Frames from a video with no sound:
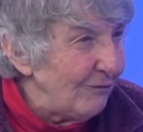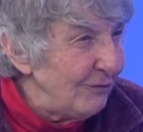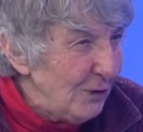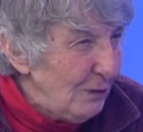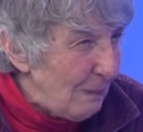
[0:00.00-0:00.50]

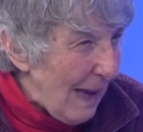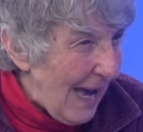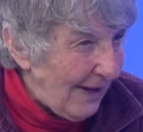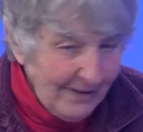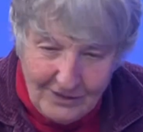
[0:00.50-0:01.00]
food
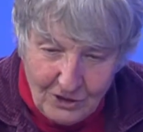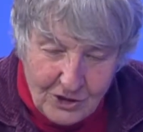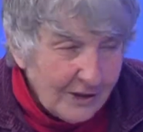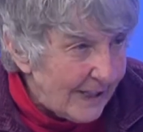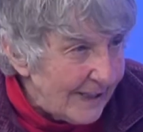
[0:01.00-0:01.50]
pattern
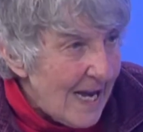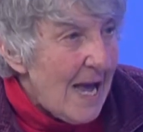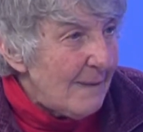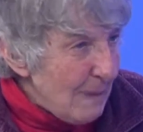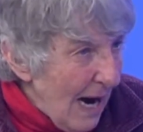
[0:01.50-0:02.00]
should
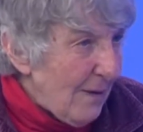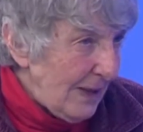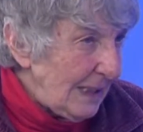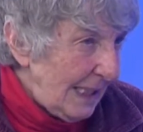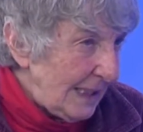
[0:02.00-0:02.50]

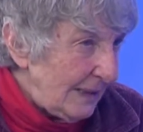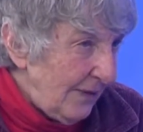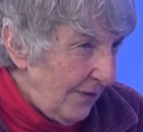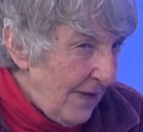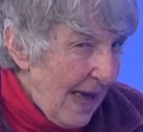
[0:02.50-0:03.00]
parallel
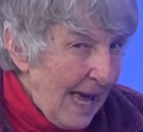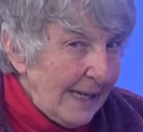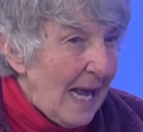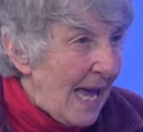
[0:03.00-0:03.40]
that,